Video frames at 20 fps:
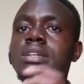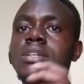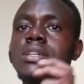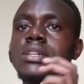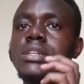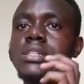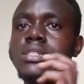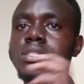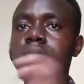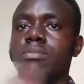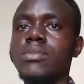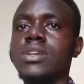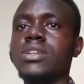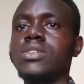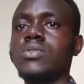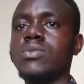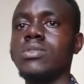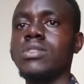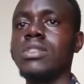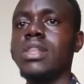
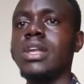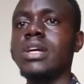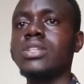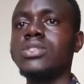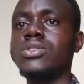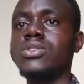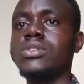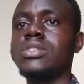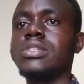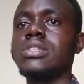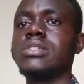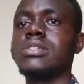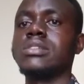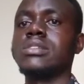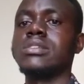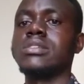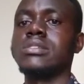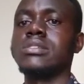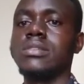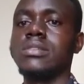intimate with large
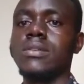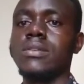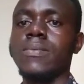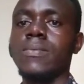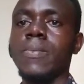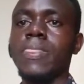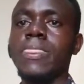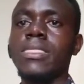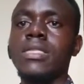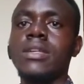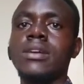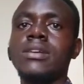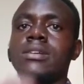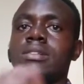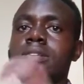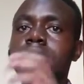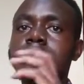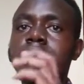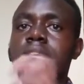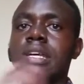audiences.
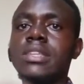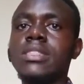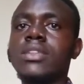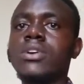Take the